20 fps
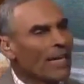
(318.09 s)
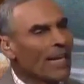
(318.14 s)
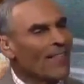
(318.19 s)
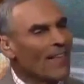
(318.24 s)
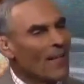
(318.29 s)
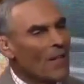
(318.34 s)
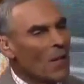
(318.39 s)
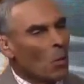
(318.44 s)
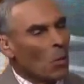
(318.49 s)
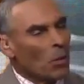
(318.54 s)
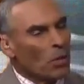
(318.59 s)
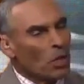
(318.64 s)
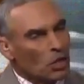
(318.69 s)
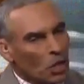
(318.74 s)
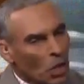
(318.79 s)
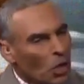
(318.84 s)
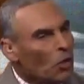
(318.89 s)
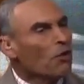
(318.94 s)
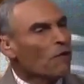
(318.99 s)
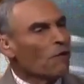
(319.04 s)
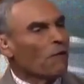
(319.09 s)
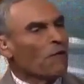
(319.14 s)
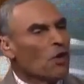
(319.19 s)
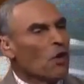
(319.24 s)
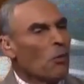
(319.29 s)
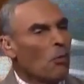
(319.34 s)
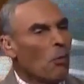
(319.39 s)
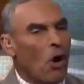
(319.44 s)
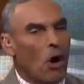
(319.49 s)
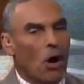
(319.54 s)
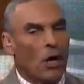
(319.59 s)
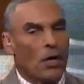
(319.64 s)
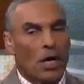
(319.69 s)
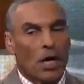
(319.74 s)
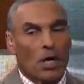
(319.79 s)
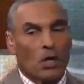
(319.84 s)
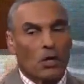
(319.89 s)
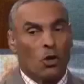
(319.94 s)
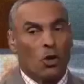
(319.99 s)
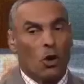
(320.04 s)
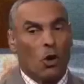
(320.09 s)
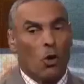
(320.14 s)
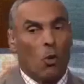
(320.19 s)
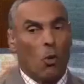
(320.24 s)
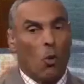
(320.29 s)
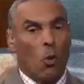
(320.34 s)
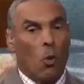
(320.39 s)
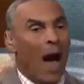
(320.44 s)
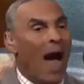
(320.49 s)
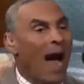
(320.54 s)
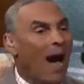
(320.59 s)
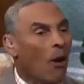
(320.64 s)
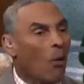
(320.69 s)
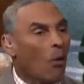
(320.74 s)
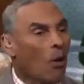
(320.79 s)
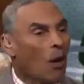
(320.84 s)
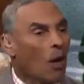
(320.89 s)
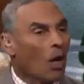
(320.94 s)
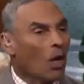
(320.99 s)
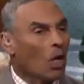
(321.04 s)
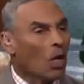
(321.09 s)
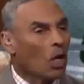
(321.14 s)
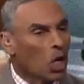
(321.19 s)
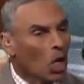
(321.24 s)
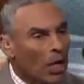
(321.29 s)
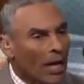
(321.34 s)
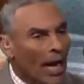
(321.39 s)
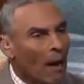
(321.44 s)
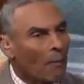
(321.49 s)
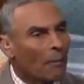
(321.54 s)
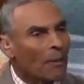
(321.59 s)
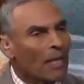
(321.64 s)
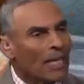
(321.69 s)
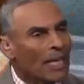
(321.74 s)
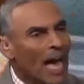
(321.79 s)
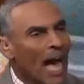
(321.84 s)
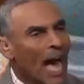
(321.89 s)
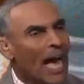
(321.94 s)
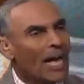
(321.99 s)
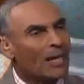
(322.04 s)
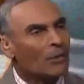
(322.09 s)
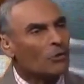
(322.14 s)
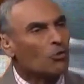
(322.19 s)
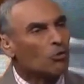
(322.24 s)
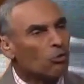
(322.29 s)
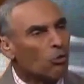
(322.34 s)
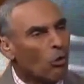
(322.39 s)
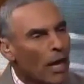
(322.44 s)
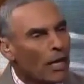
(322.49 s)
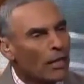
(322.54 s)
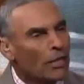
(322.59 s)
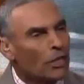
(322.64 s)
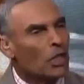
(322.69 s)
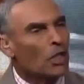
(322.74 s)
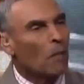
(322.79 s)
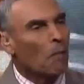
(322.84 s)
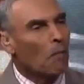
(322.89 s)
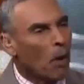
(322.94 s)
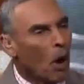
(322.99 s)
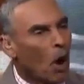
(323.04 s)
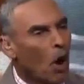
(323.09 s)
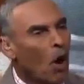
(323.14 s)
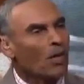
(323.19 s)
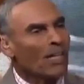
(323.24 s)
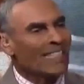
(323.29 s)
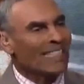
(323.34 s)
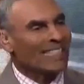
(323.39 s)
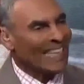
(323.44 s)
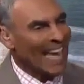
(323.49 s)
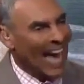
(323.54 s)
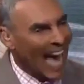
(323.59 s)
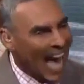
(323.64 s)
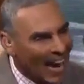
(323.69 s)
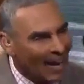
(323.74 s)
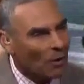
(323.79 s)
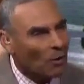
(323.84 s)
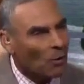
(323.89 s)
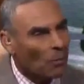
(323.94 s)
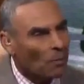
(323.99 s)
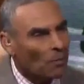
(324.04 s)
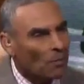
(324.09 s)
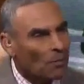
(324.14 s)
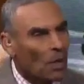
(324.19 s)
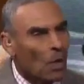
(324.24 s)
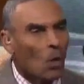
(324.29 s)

And when you turn the film on, you go, wow, look how many guys run to the ball and tackle.